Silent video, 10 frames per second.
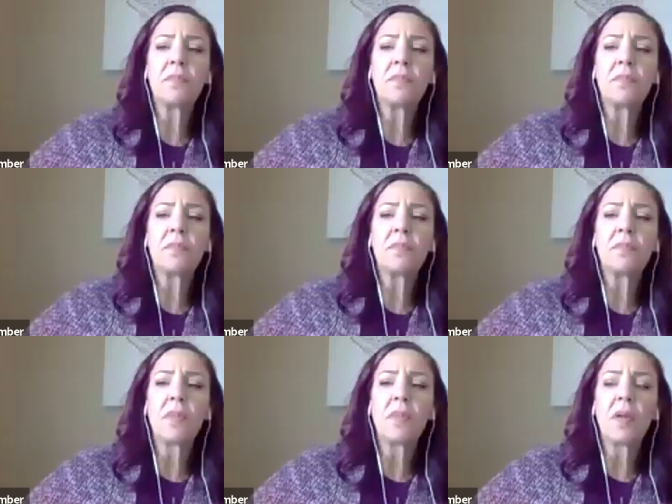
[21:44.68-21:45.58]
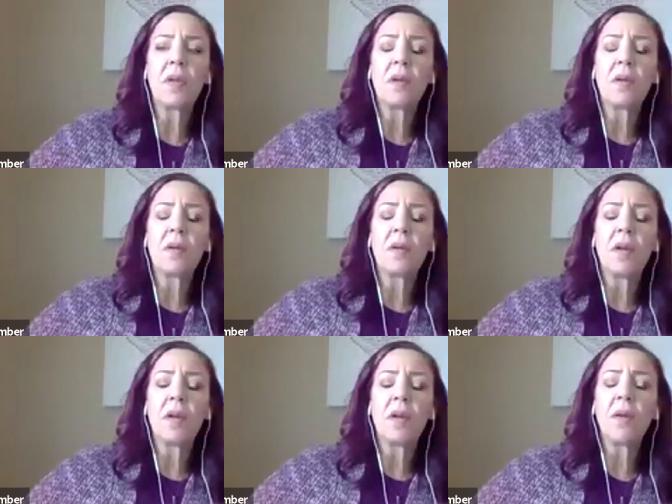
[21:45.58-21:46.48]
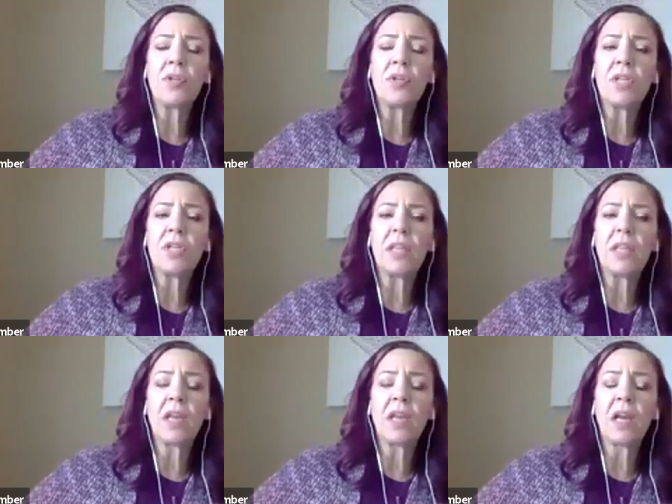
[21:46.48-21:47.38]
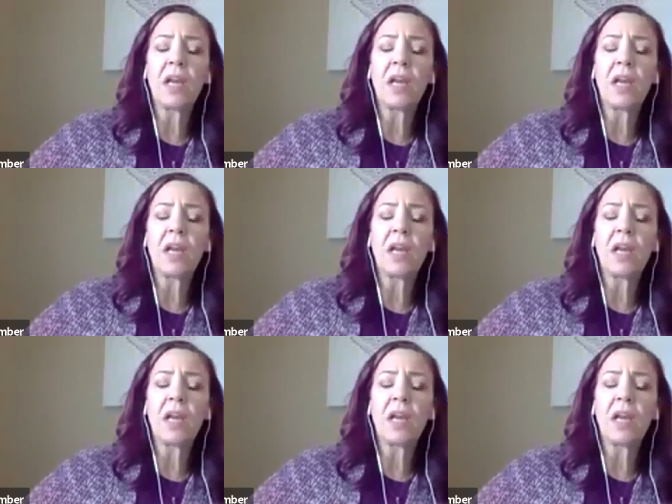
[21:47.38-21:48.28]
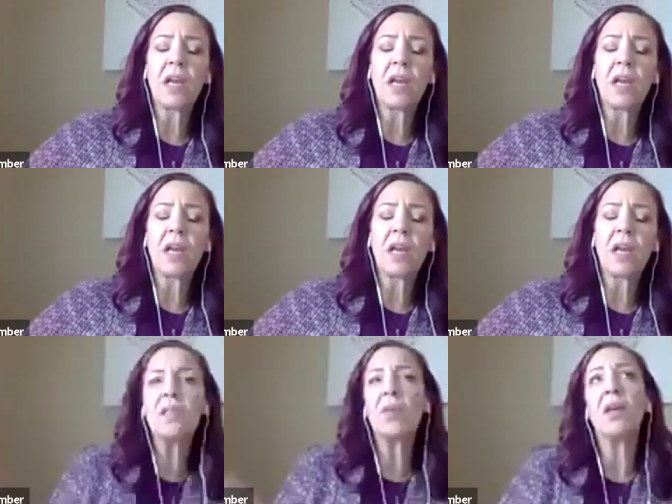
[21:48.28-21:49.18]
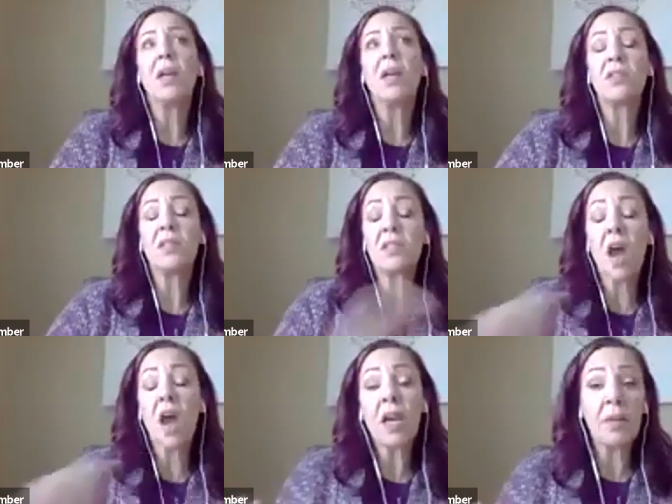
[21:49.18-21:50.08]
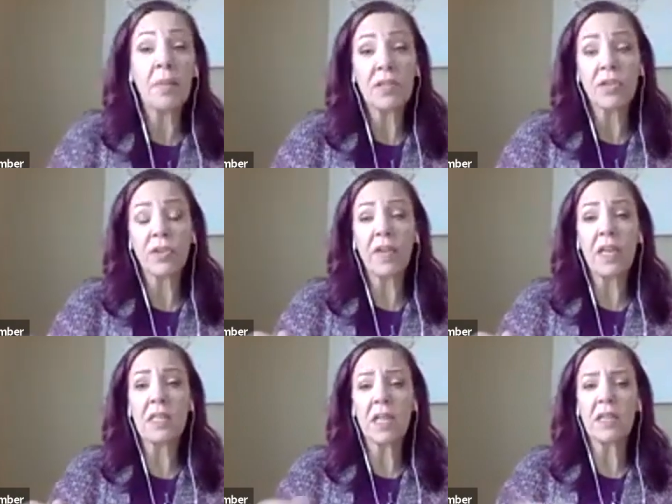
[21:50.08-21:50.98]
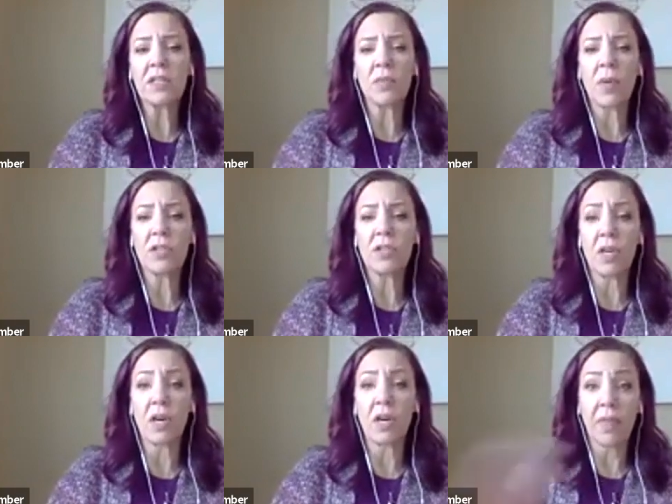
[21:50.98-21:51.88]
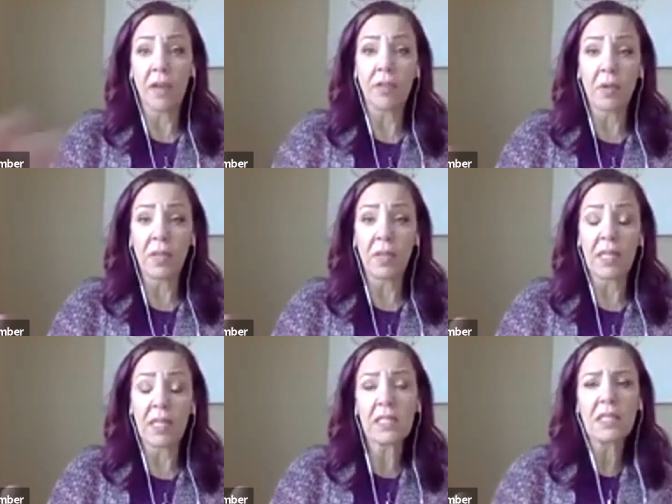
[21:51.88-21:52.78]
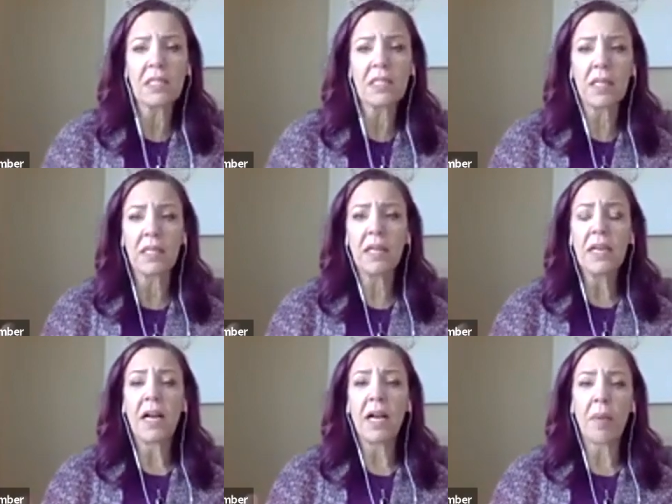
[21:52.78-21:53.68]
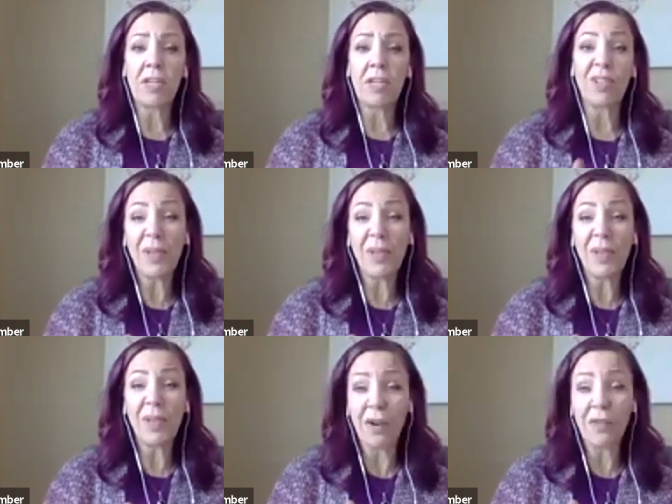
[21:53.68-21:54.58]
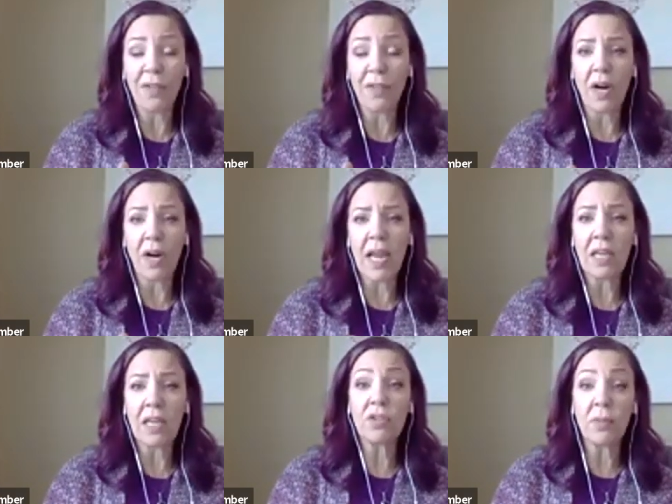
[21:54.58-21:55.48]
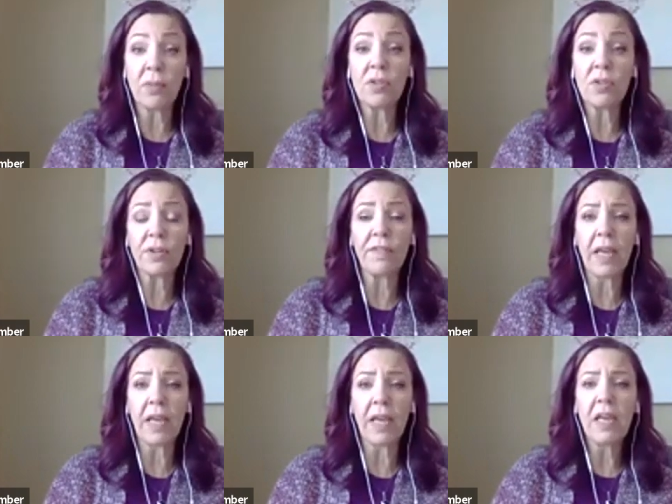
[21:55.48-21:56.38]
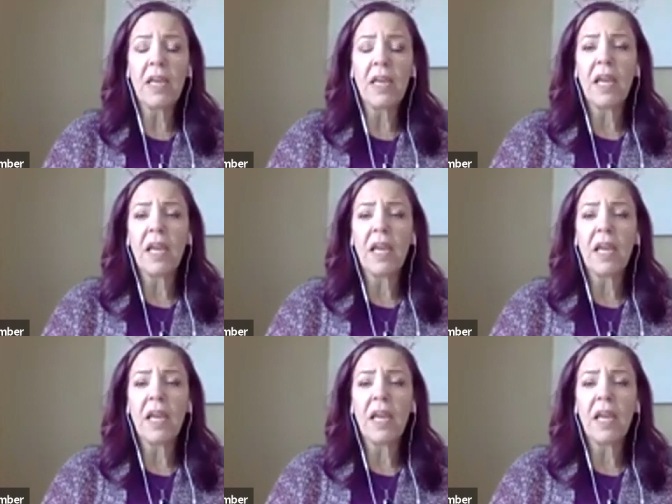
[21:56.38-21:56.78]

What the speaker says: Yeah, I appreciate that. I mean, that helps with some insight. And just talking about surveys, I just want to share with everyone that's listening. I'm going to do a little plug for a consumer survey.